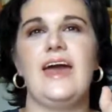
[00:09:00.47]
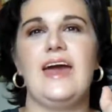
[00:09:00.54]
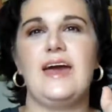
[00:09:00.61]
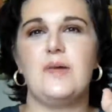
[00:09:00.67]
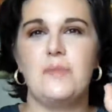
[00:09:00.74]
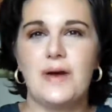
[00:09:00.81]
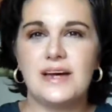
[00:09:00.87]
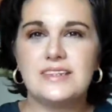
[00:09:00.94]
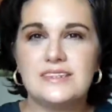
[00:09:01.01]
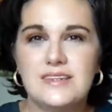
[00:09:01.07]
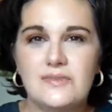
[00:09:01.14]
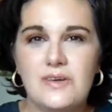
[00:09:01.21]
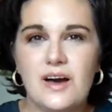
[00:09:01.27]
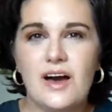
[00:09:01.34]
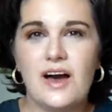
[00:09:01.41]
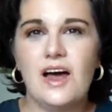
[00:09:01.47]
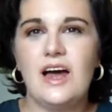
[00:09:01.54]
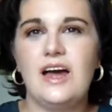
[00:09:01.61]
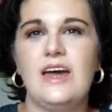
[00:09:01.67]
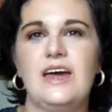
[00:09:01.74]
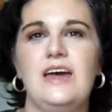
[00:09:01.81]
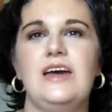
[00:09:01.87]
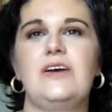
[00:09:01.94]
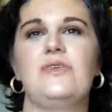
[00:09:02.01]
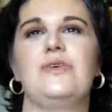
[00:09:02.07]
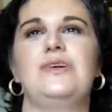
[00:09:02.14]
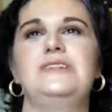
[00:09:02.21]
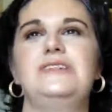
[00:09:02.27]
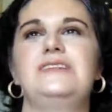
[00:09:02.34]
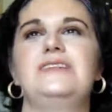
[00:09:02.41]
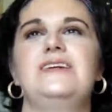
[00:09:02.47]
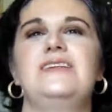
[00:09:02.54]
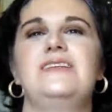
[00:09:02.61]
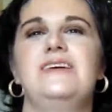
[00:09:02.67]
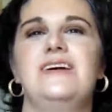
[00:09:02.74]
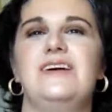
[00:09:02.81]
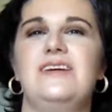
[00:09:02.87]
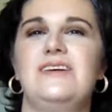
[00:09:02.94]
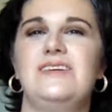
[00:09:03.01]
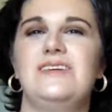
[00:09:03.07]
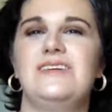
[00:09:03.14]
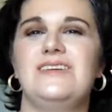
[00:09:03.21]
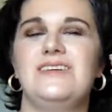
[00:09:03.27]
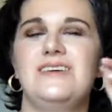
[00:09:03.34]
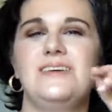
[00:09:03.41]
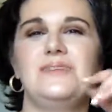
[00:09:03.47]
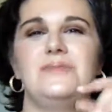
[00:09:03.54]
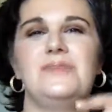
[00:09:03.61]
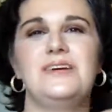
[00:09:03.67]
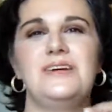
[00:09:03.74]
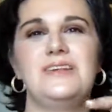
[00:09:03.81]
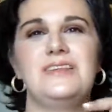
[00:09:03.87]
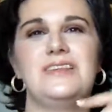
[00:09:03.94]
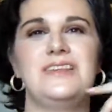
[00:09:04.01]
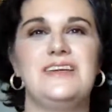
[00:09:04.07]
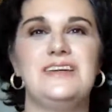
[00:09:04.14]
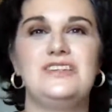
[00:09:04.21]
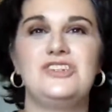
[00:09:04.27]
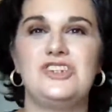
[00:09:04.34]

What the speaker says: And best of all, it was going to be the